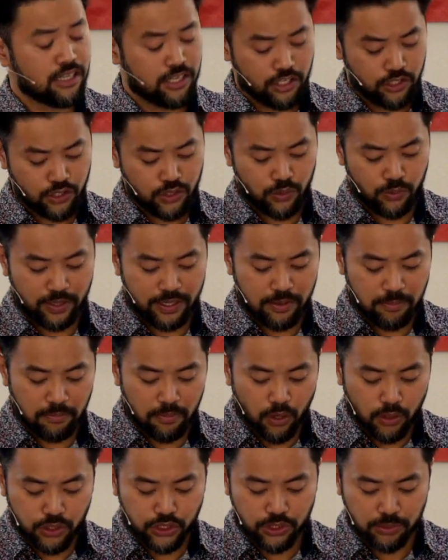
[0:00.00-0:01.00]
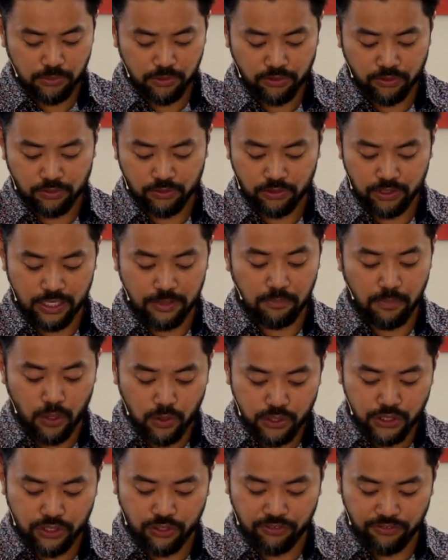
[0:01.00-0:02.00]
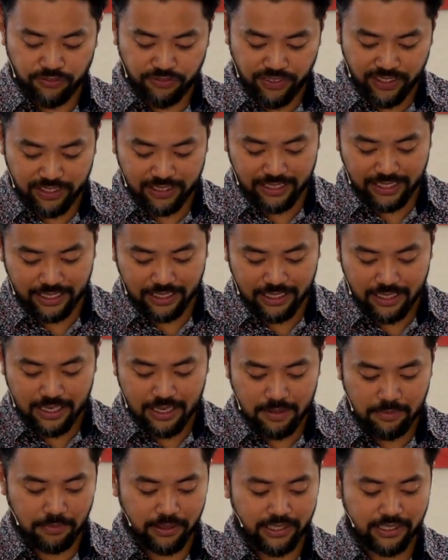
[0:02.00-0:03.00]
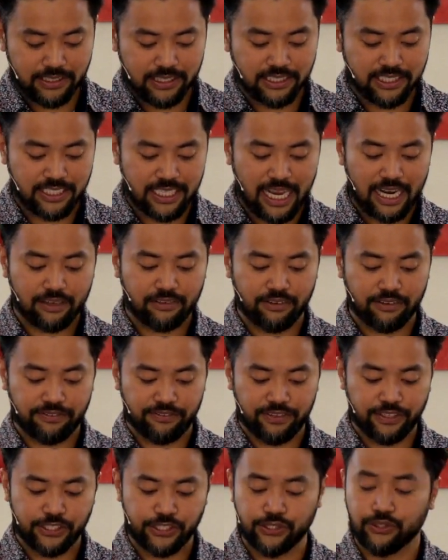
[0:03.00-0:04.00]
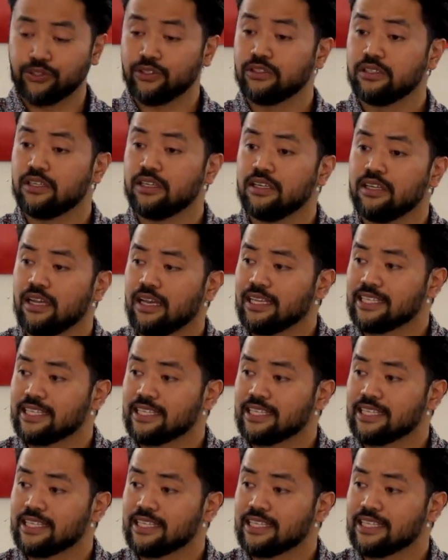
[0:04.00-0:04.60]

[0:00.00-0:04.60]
to an emotional, emotional feeling, but is a sacrificial and